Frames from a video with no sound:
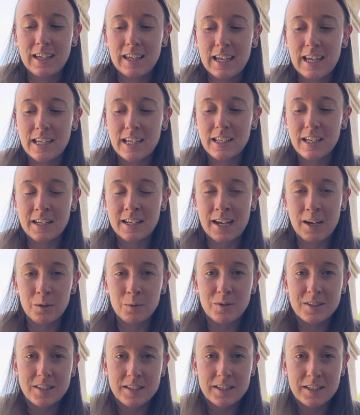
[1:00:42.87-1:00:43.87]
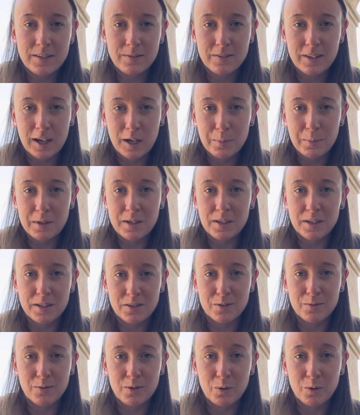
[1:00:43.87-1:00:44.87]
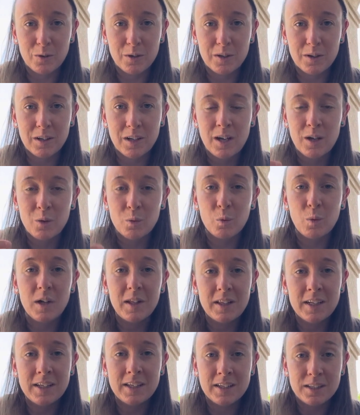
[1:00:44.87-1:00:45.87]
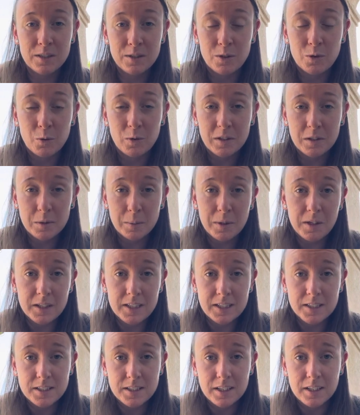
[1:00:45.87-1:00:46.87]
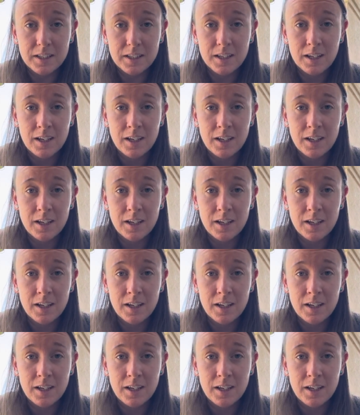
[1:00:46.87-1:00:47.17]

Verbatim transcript: it can now receive that because of your willingness to experience it,